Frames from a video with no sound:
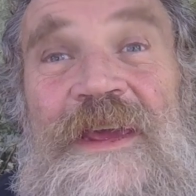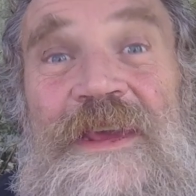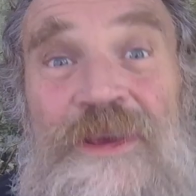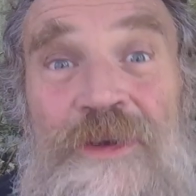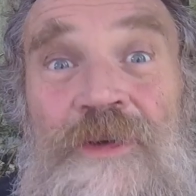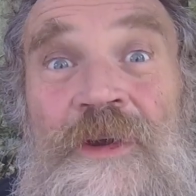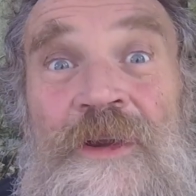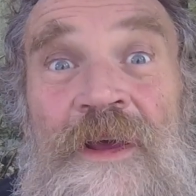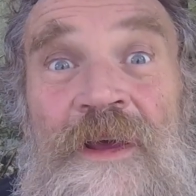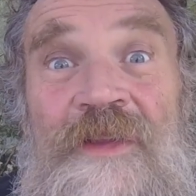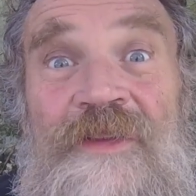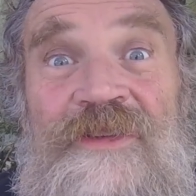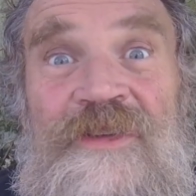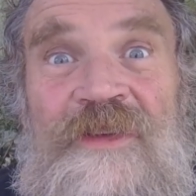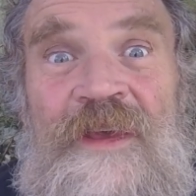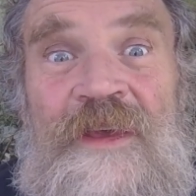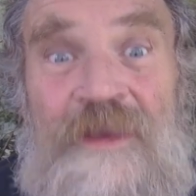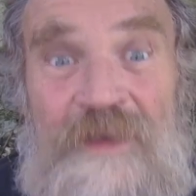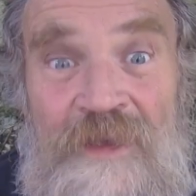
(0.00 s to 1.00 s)
you could
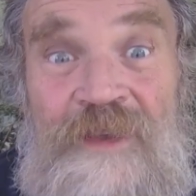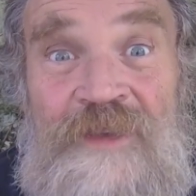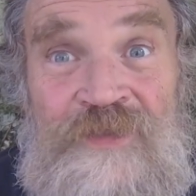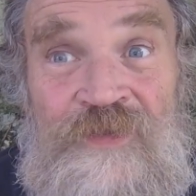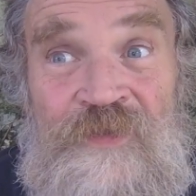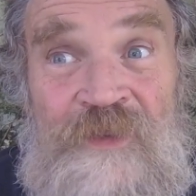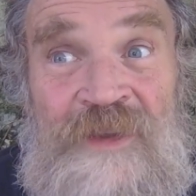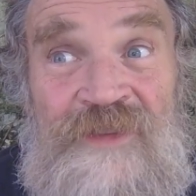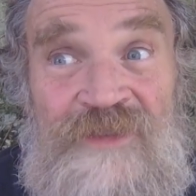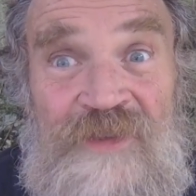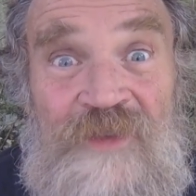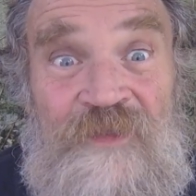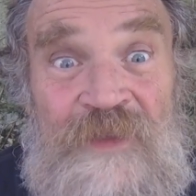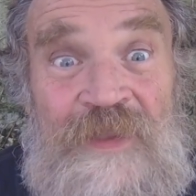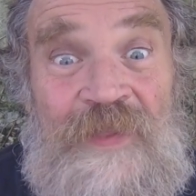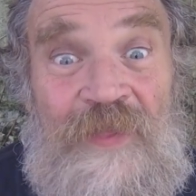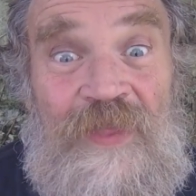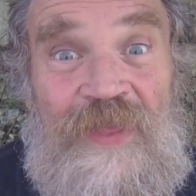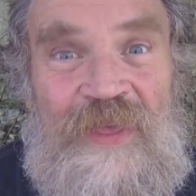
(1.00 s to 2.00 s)
answer, As fit as a
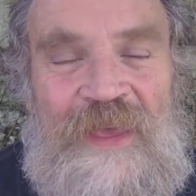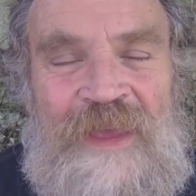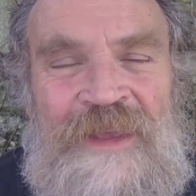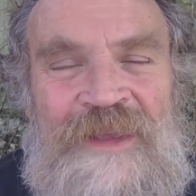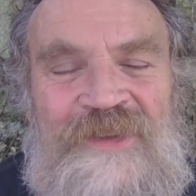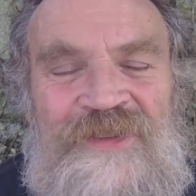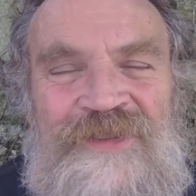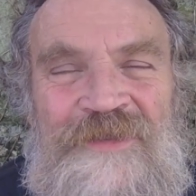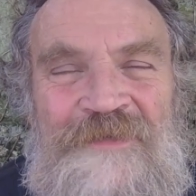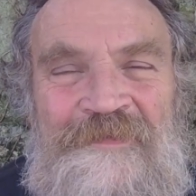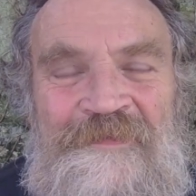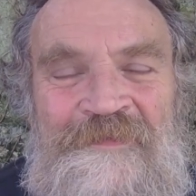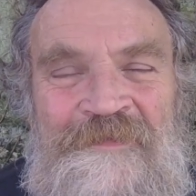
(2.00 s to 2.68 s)
fiddle, thanks.